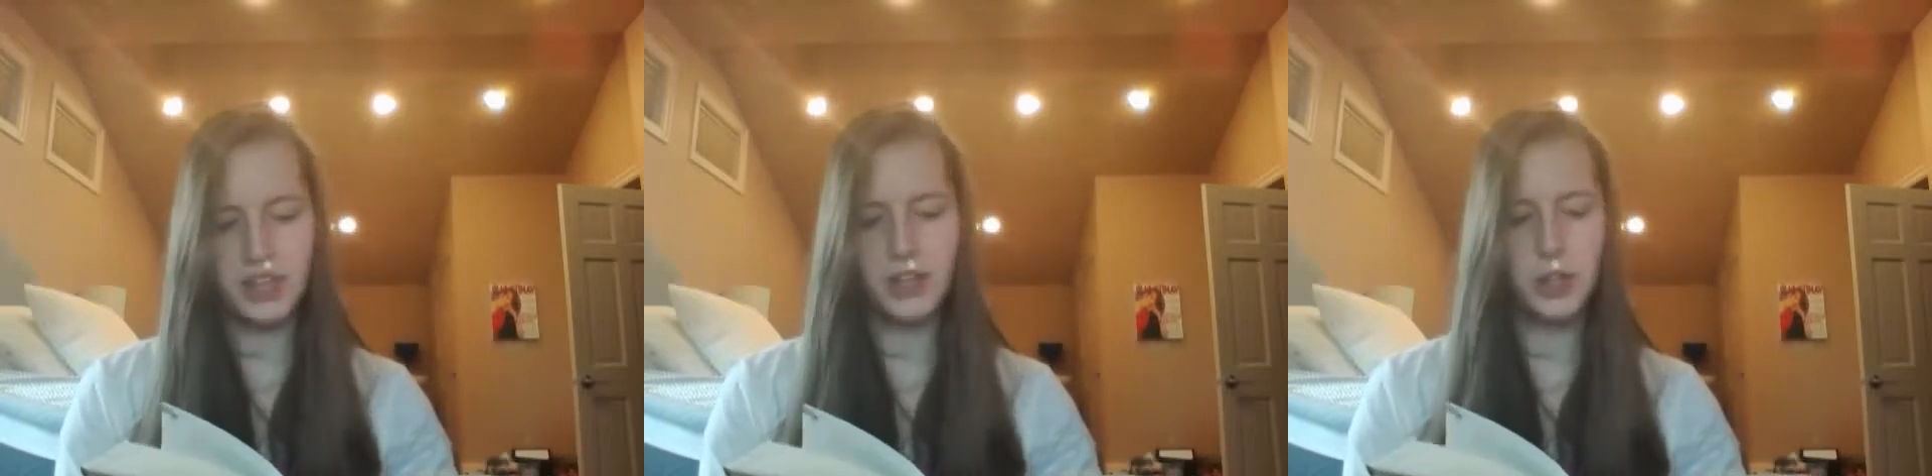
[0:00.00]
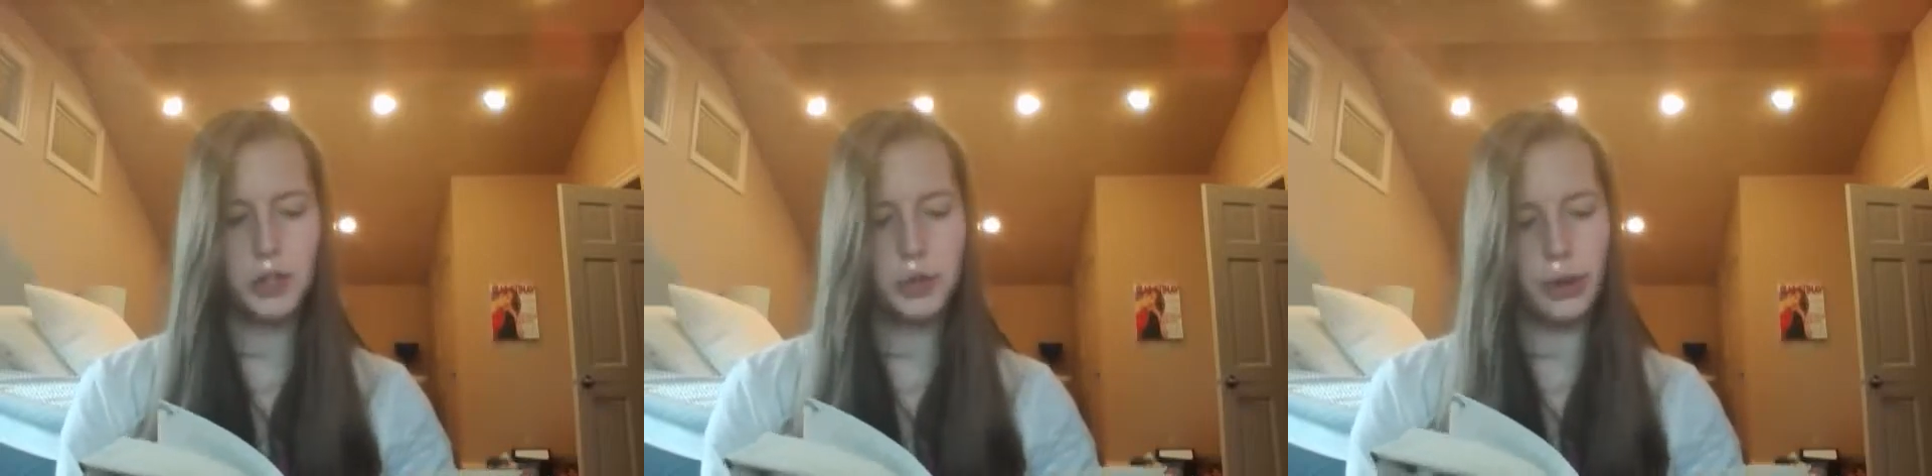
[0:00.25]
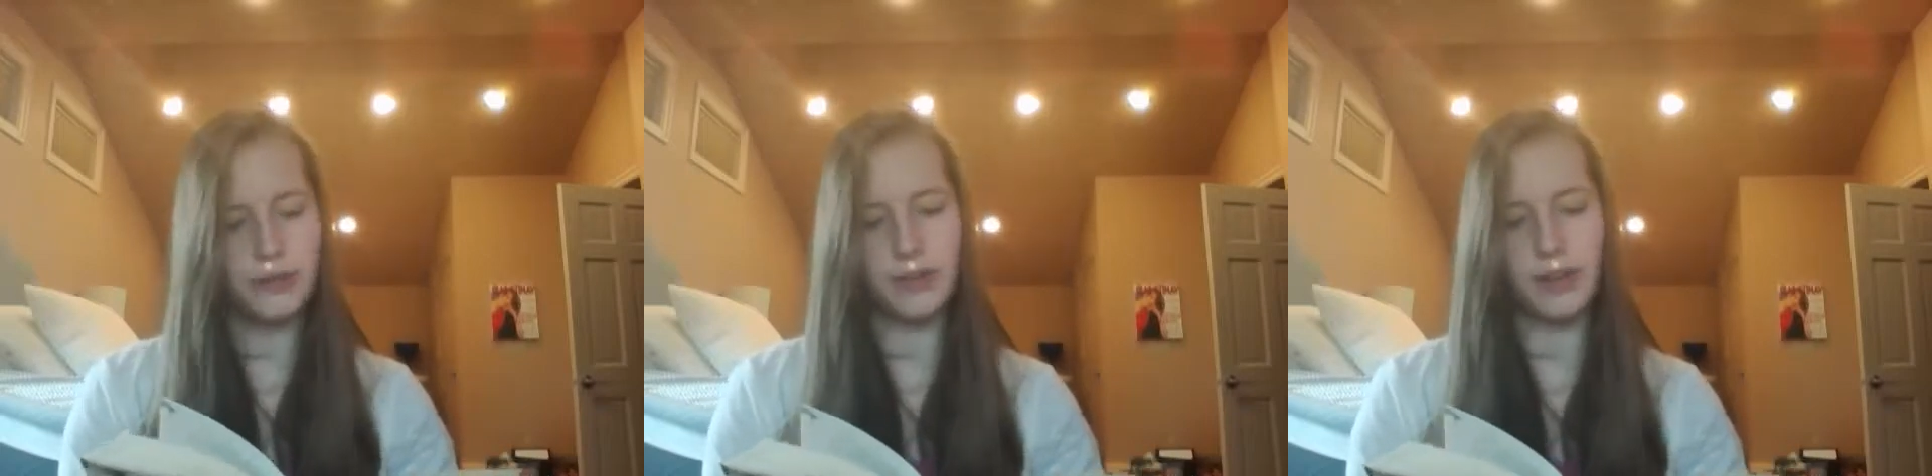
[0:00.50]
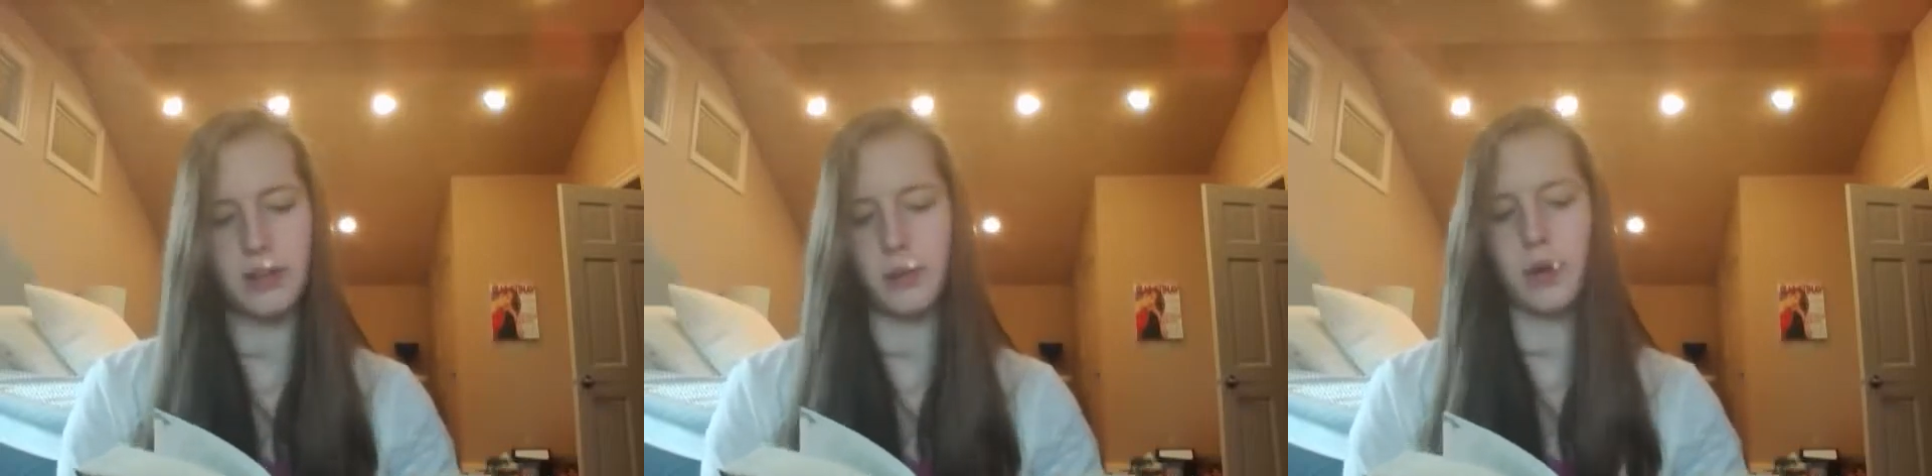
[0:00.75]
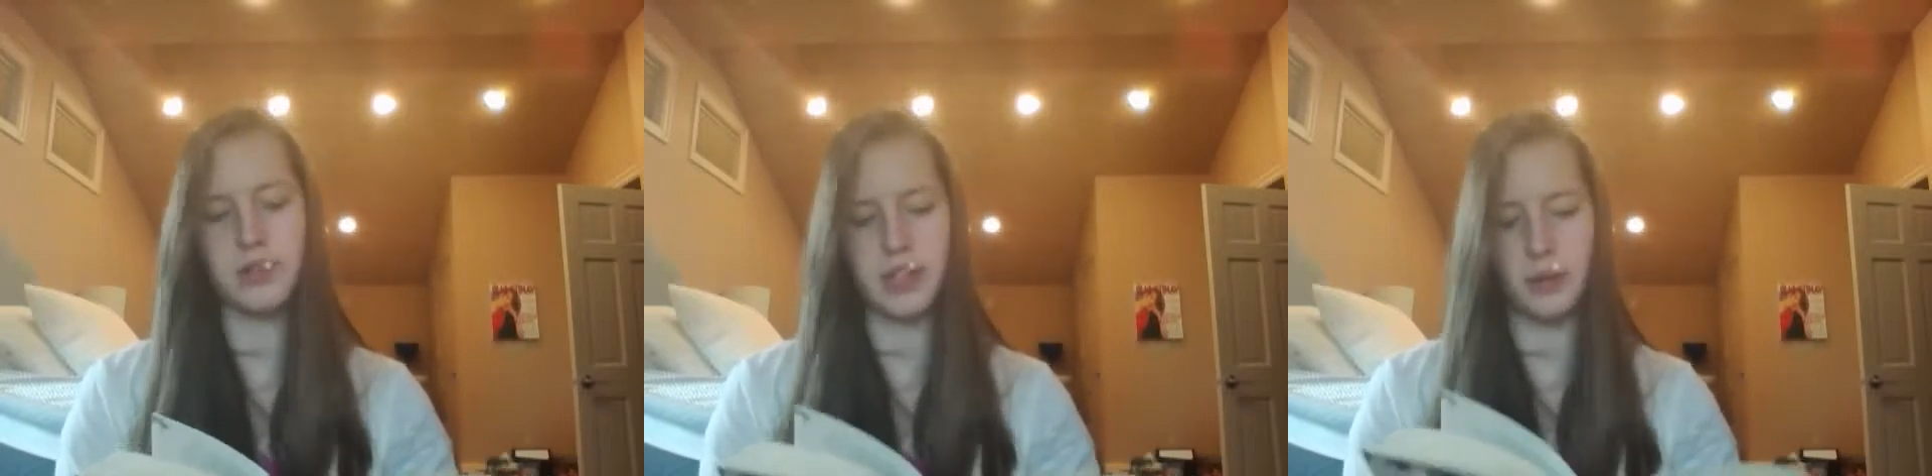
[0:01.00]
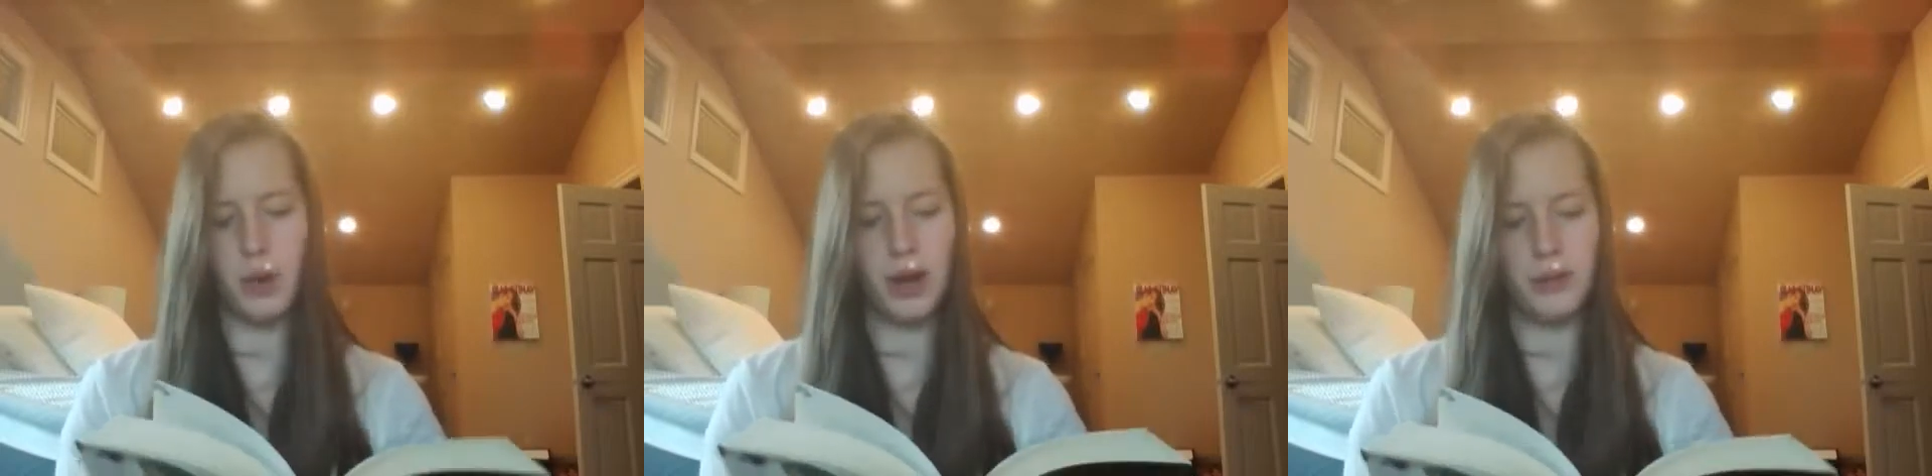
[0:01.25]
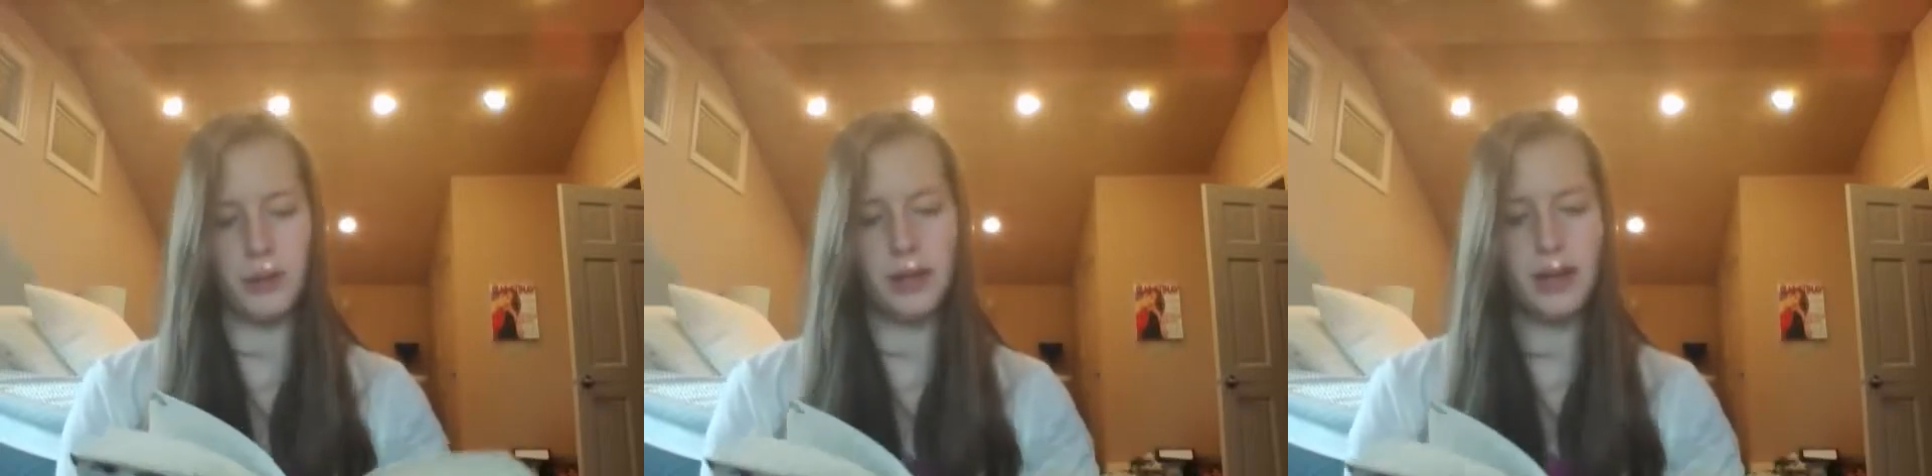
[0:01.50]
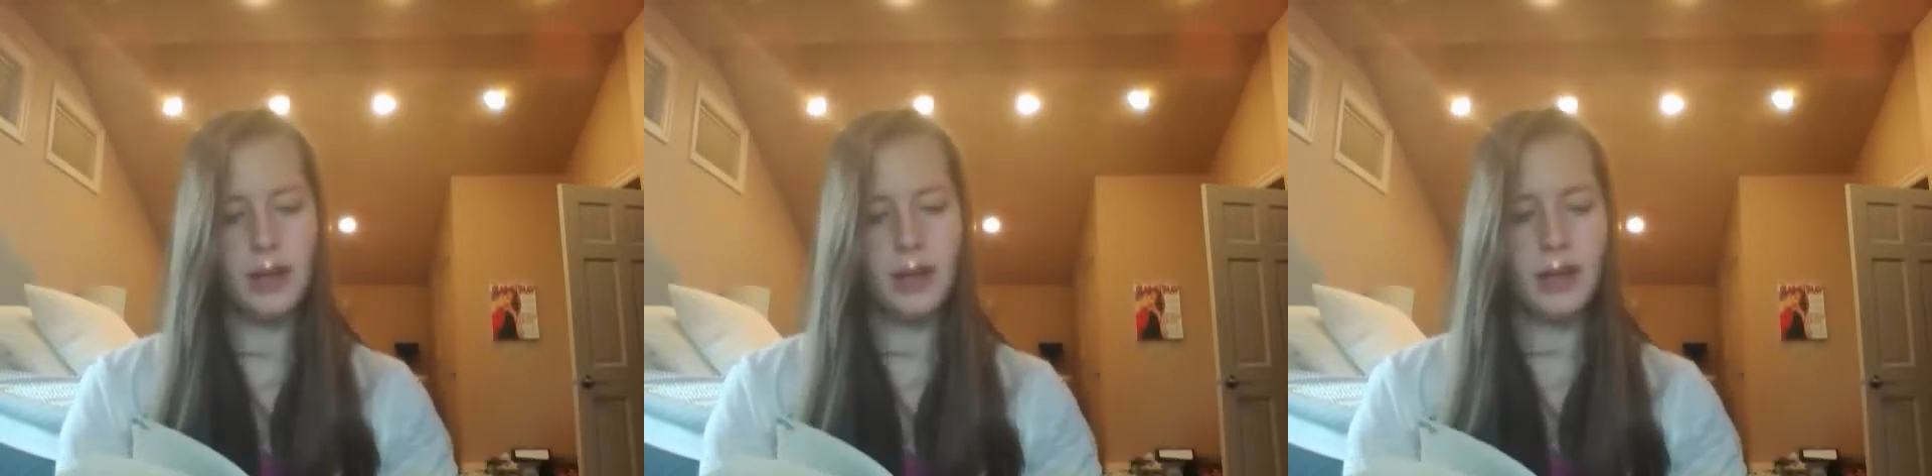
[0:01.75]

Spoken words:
I couldn't quite find the words I wanted, but